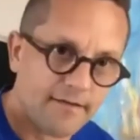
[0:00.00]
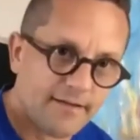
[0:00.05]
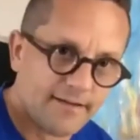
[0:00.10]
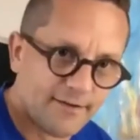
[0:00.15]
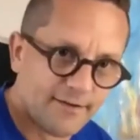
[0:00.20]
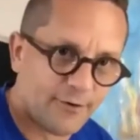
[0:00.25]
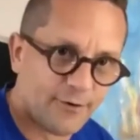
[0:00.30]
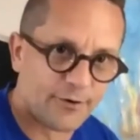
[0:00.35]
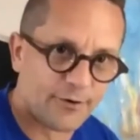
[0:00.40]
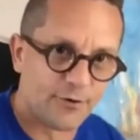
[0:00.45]

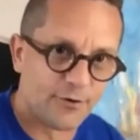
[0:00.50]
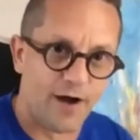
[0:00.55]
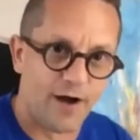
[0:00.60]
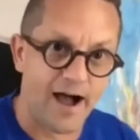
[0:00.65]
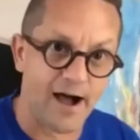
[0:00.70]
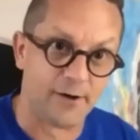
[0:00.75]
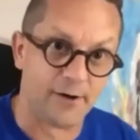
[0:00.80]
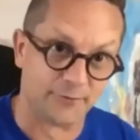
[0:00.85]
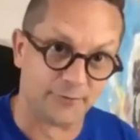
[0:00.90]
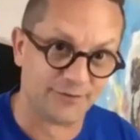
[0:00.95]
or your
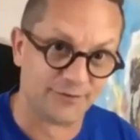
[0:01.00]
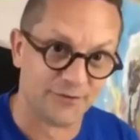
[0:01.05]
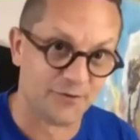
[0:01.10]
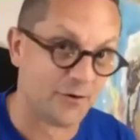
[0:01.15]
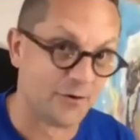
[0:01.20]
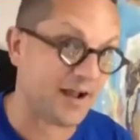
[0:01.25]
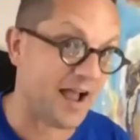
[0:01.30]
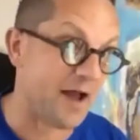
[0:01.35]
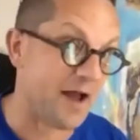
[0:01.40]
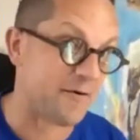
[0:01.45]
house, your
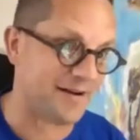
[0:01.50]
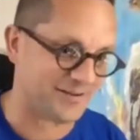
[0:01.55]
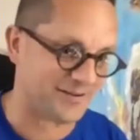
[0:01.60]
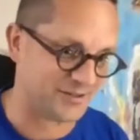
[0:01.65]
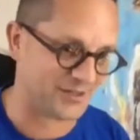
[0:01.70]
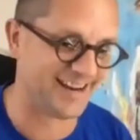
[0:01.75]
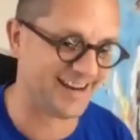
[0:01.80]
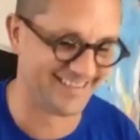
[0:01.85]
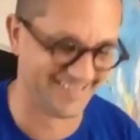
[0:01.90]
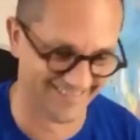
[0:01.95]
garage.
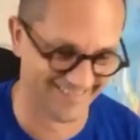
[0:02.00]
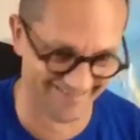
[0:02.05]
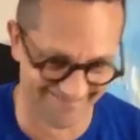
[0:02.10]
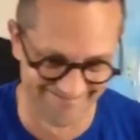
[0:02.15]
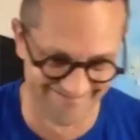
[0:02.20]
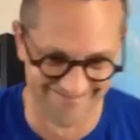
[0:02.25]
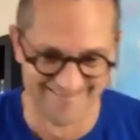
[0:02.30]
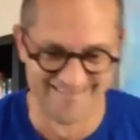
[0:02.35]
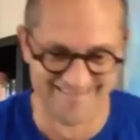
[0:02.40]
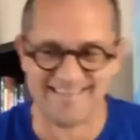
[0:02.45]

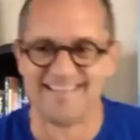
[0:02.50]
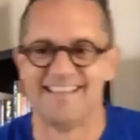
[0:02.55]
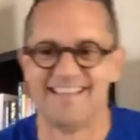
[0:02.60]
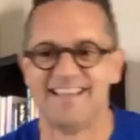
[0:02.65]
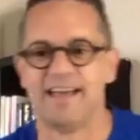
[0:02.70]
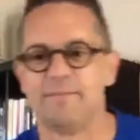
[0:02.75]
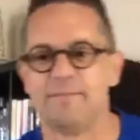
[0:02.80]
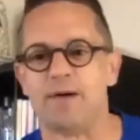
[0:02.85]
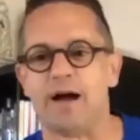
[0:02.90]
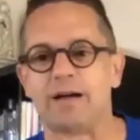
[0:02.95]

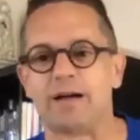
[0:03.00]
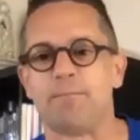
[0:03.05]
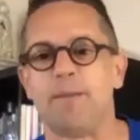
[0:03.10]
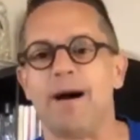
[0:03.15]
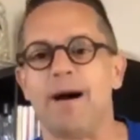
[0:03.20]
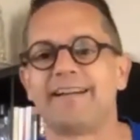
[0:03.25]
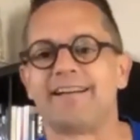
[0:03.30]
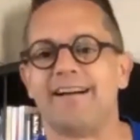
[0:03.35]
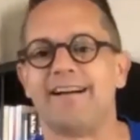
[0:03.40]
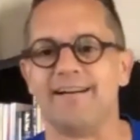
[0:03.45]
And my
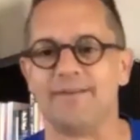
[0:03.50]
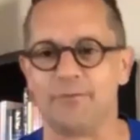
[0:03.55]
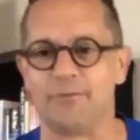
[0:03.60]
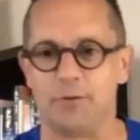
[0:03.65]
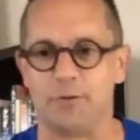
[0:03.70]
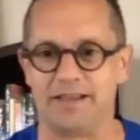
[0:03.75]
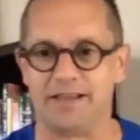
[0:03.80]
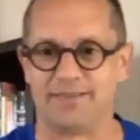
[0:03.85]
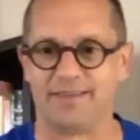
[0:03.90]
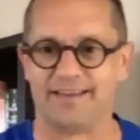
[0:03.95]
car
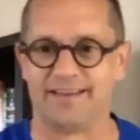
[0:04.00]
right there.